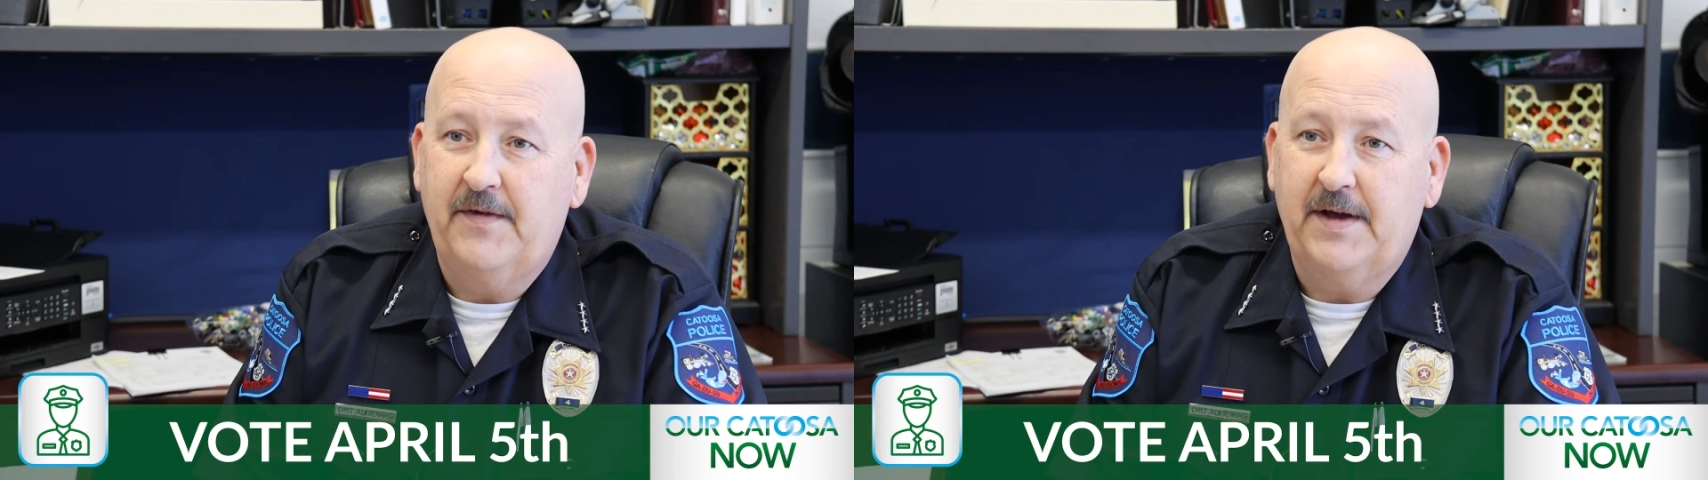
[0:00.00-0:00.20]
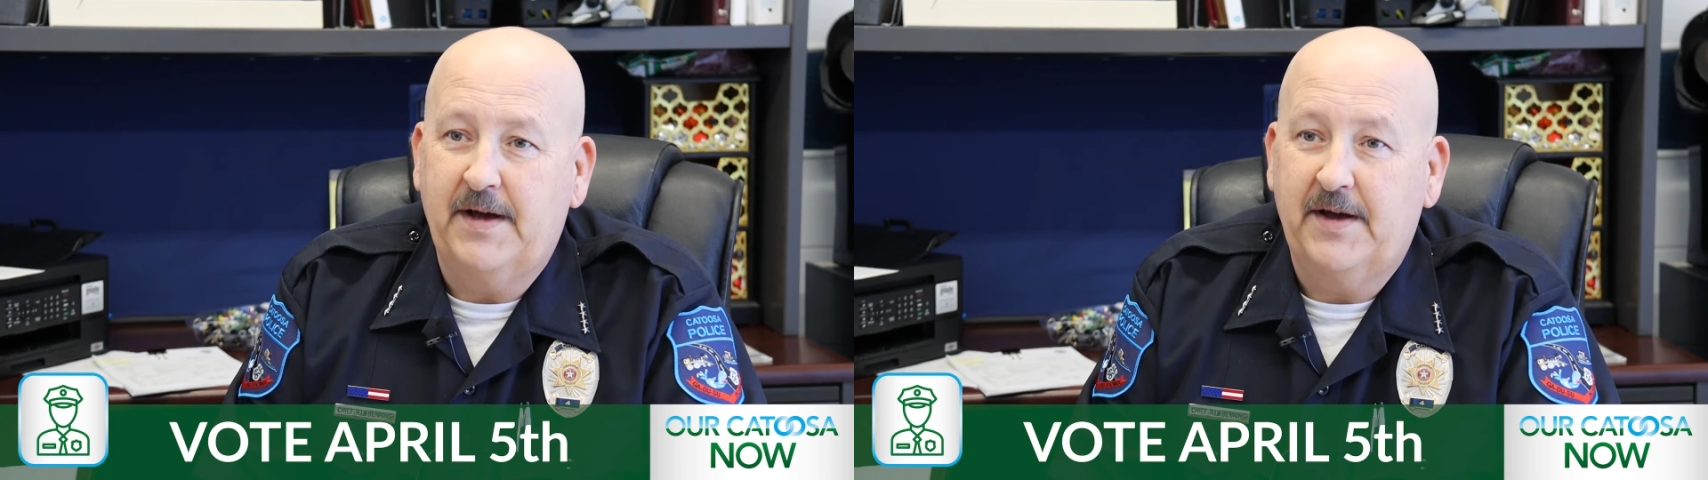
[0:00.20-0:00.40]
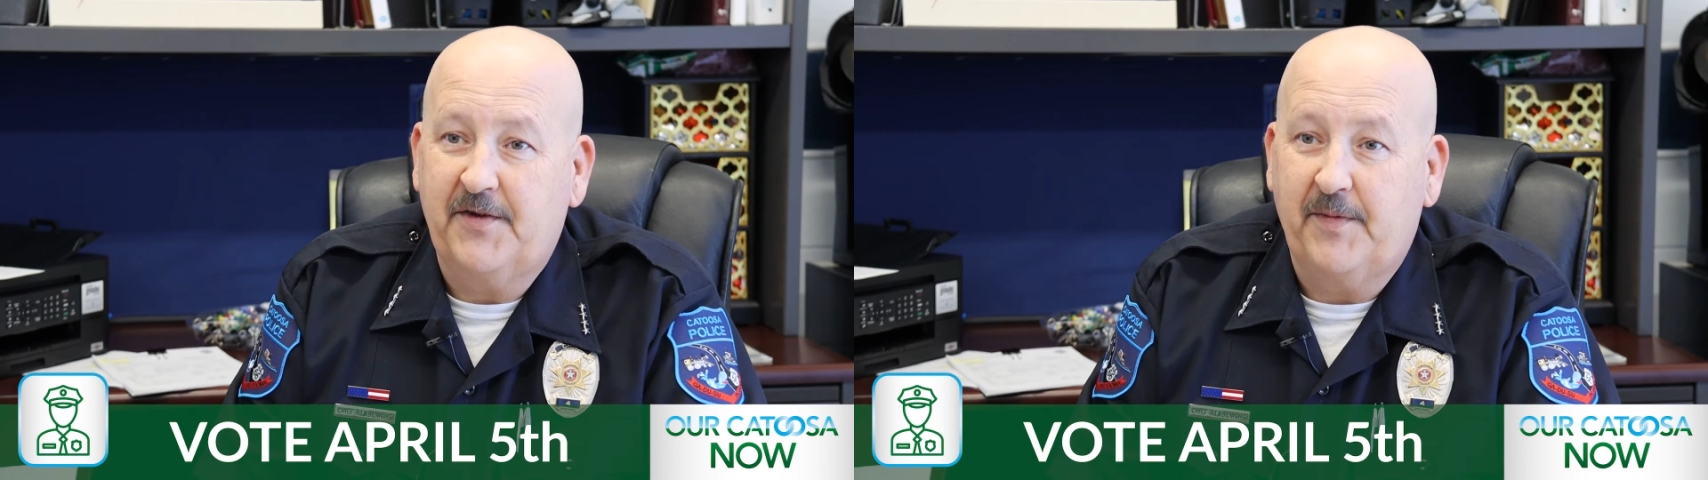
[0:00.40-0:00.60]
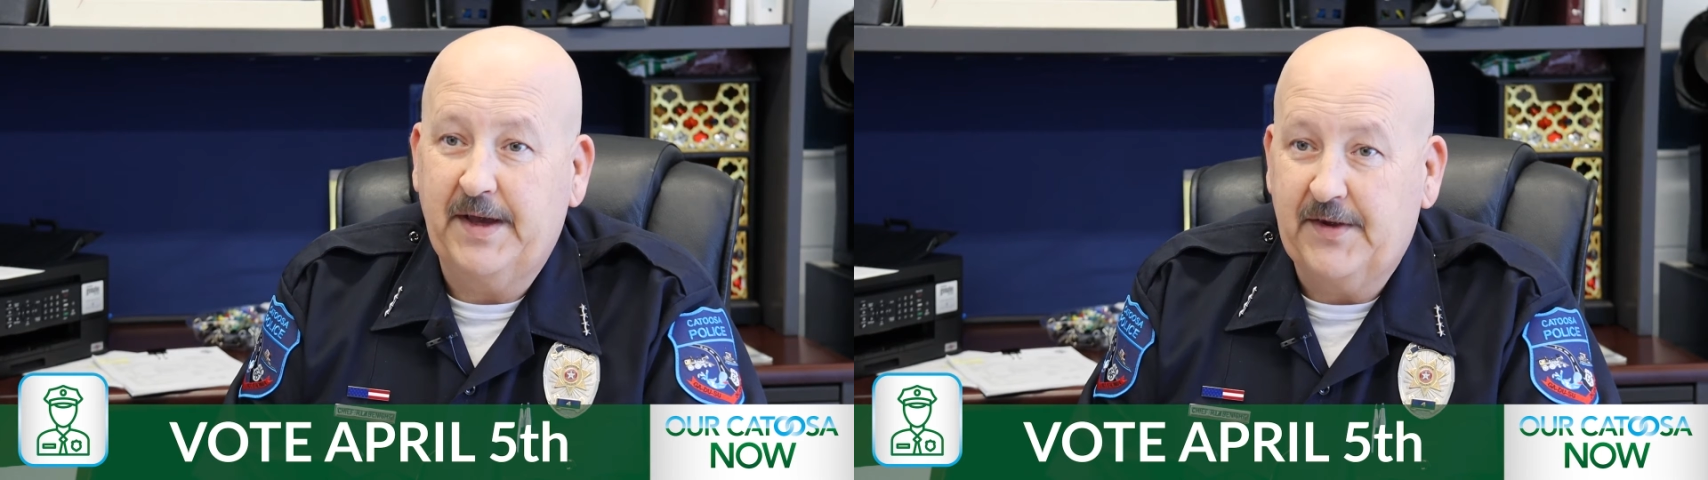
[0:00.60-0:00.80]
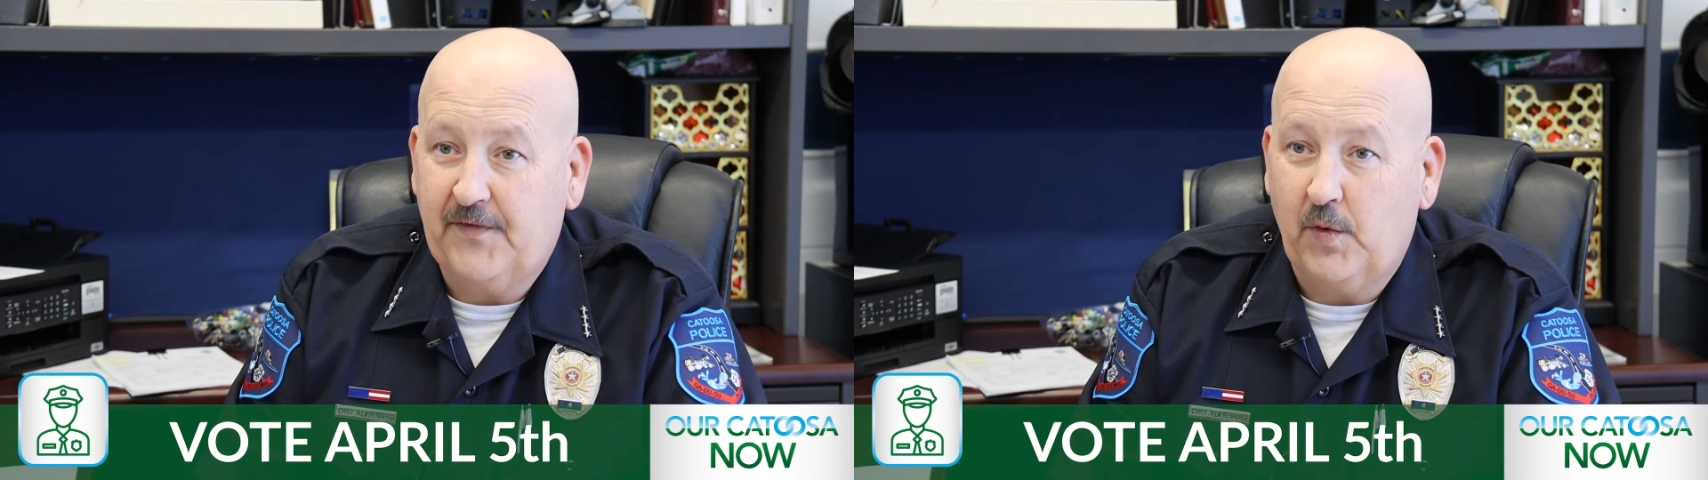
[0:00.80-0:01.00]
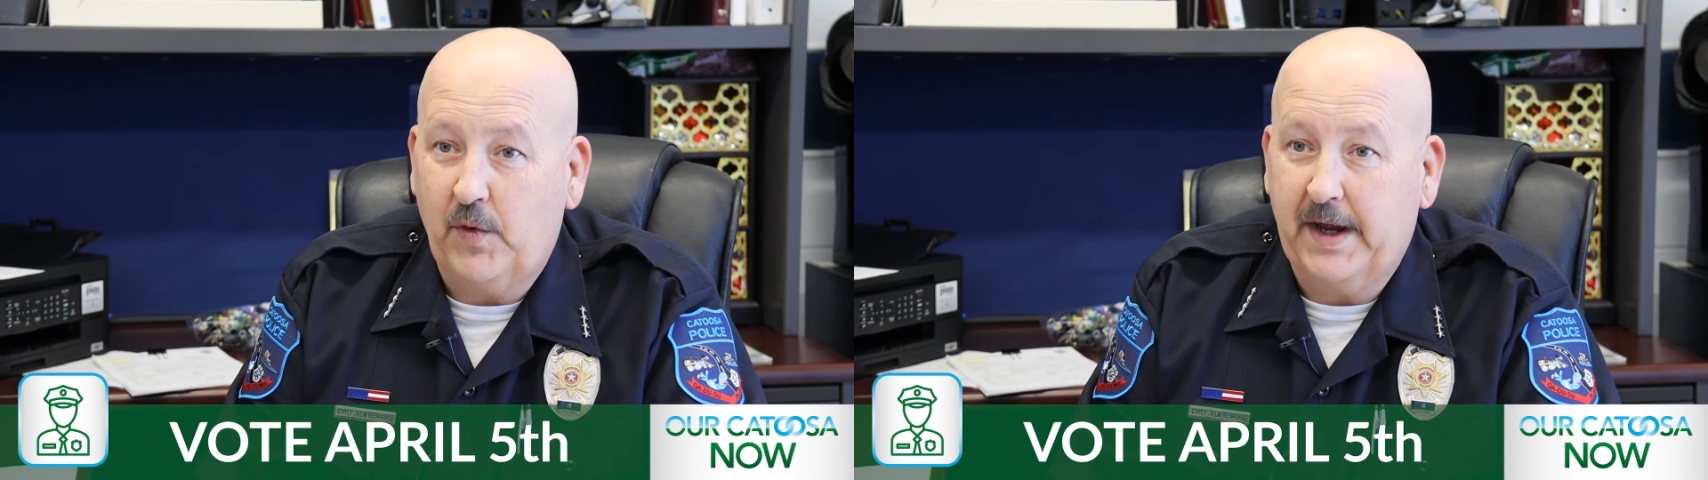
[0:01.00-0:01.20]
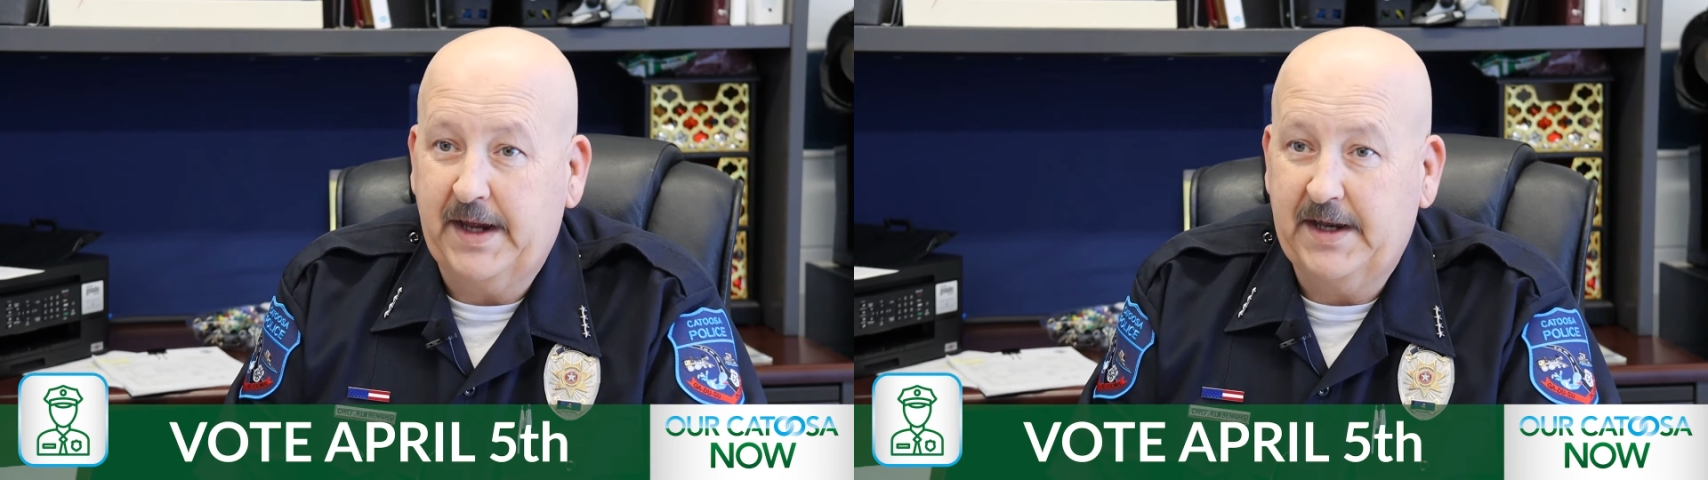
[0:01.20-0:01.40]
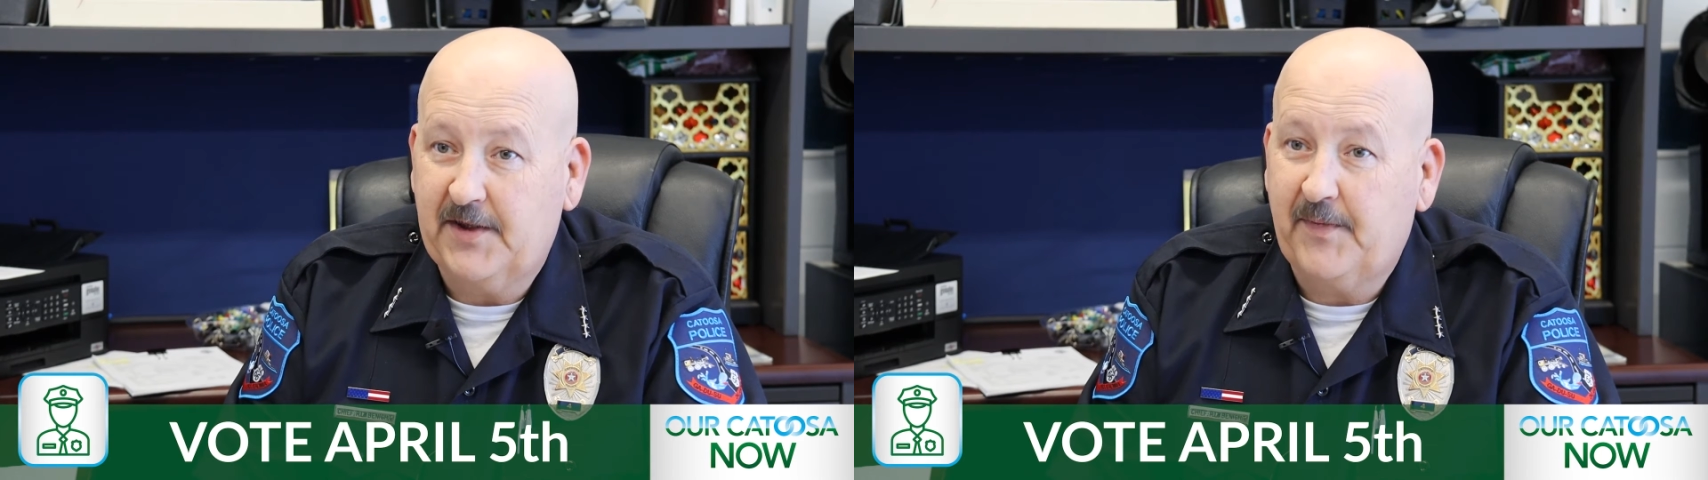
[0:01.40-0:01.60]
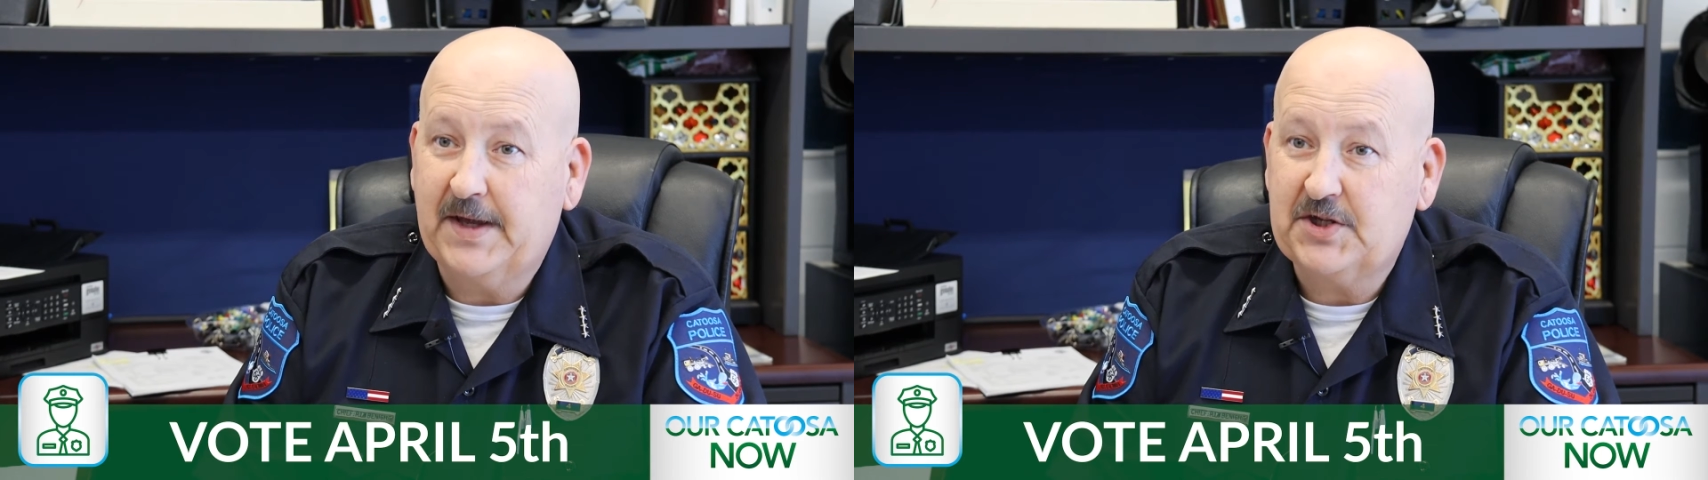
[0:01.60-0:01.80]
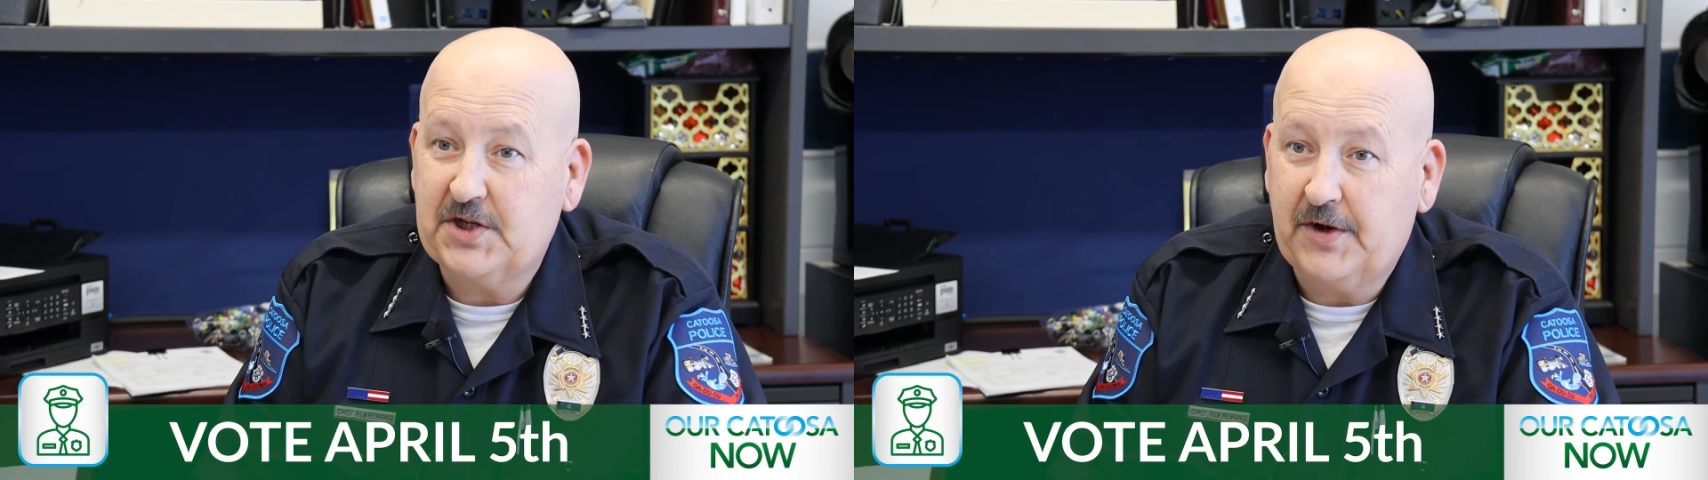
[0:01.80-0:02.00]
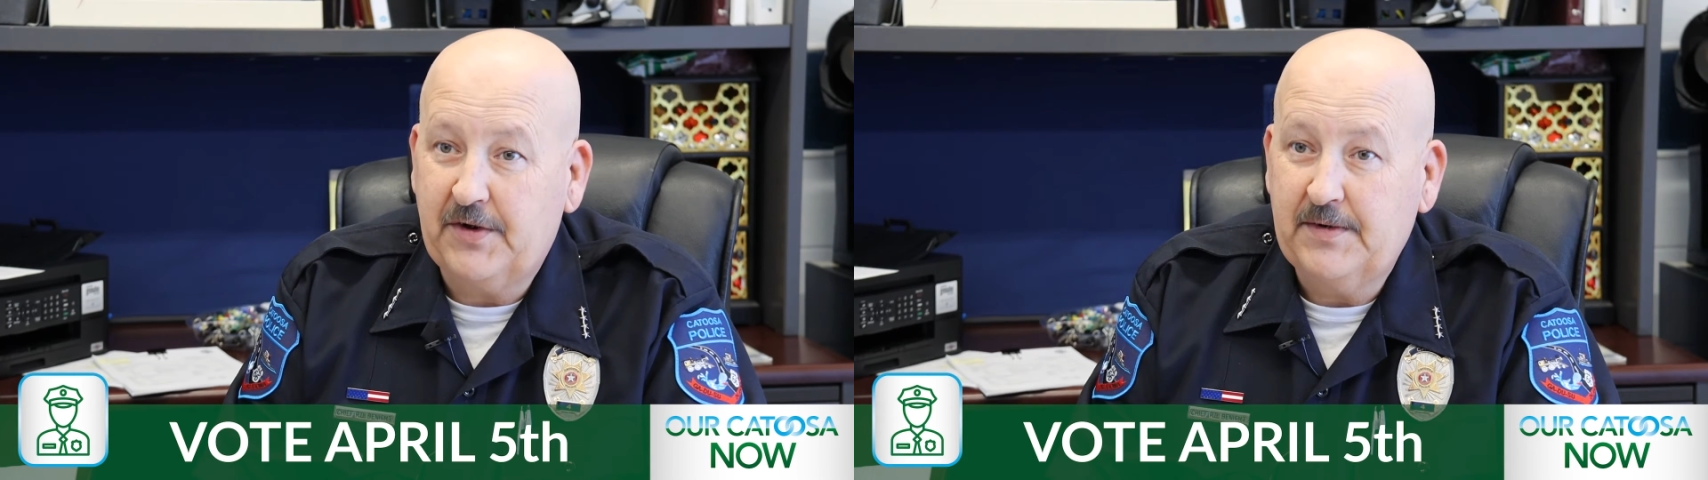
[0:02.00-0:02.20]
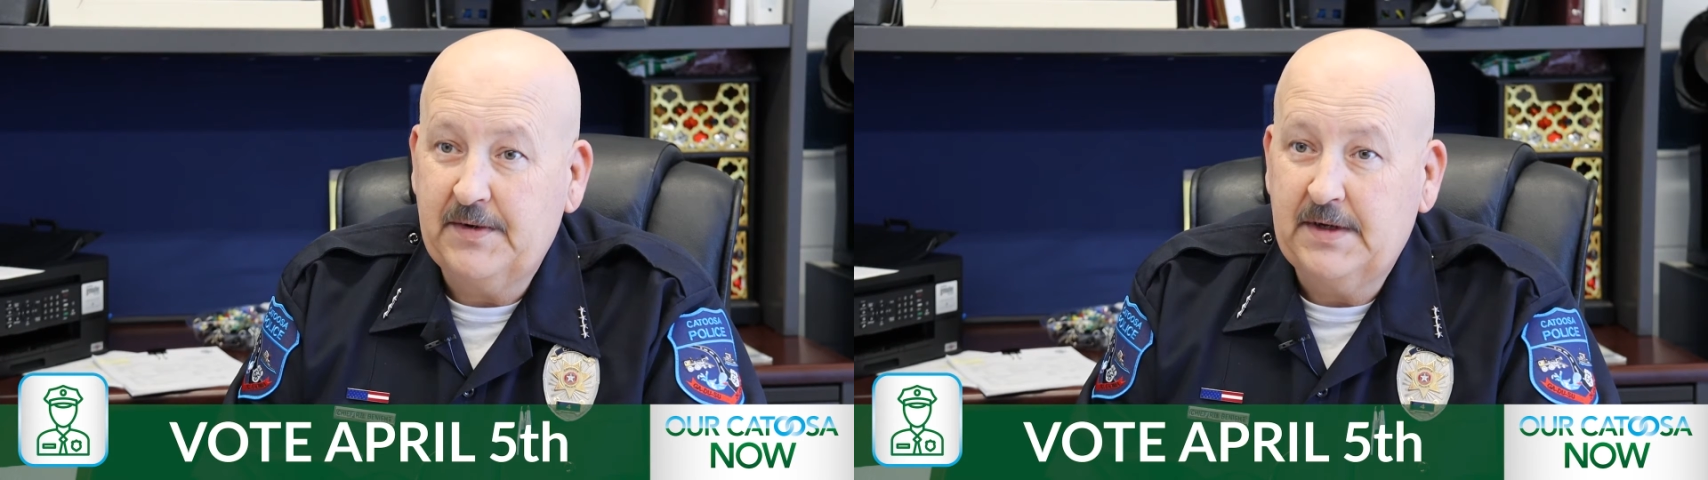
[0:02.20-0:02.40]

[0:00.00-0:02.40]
a space for a dispatch center,